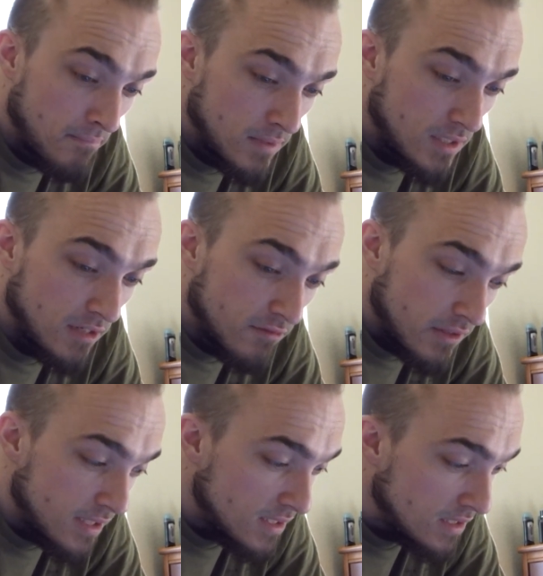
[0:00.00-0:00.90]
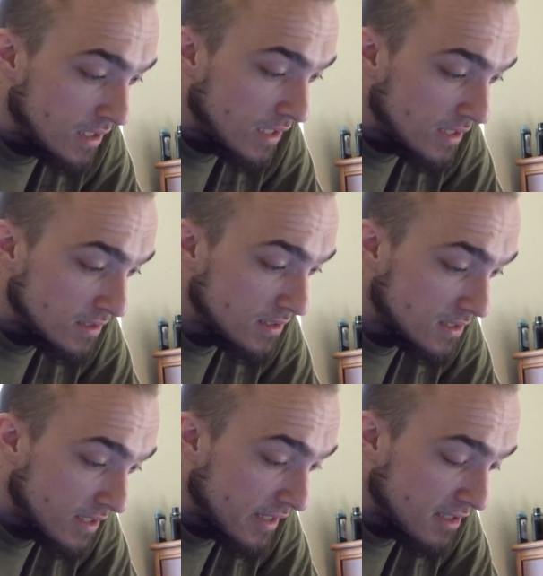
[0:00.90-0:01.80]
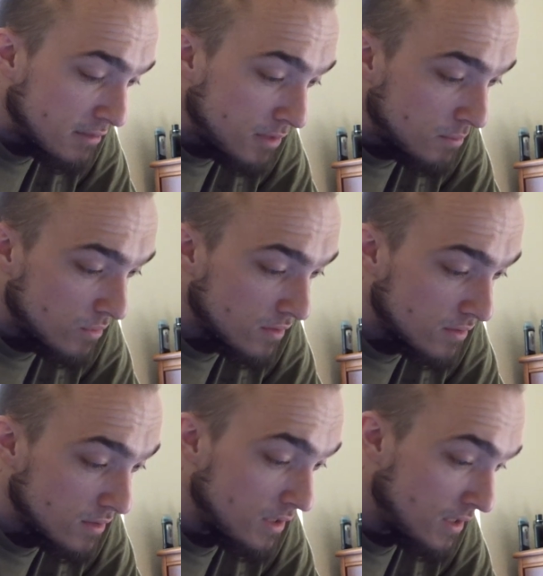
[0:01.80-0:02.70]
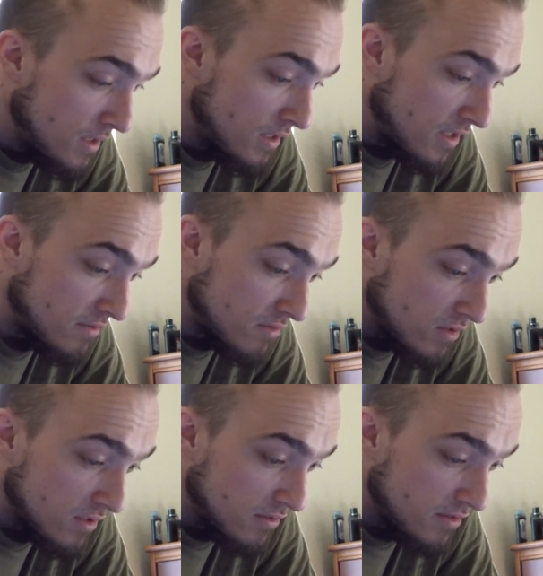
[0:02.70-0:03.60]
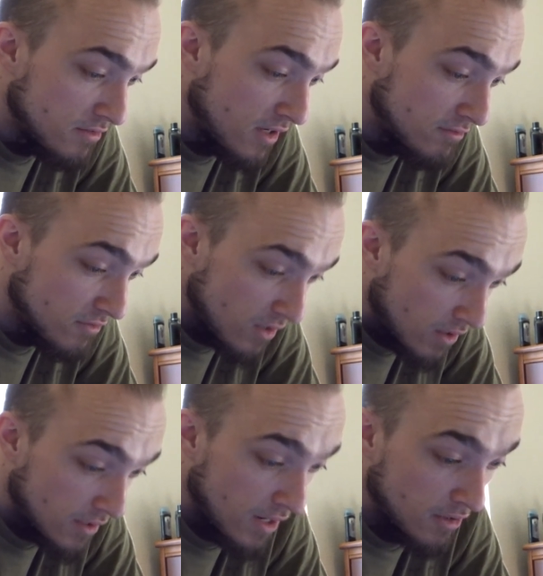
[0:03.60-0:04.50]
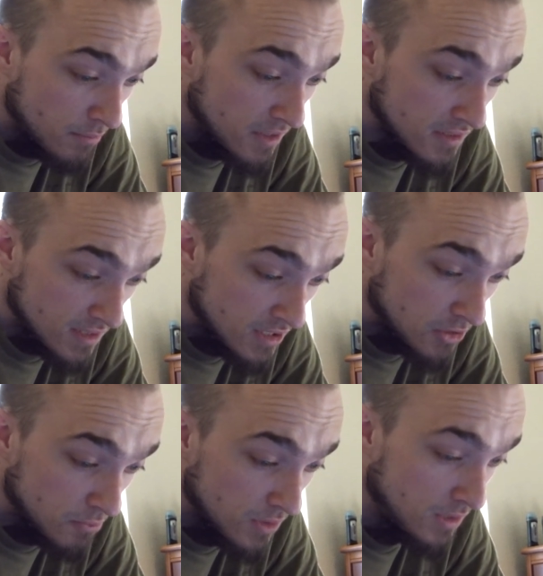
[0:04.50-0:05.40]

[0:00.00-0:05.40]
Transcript: And I feel like in today's society, people have clearly forgotten how to be a team,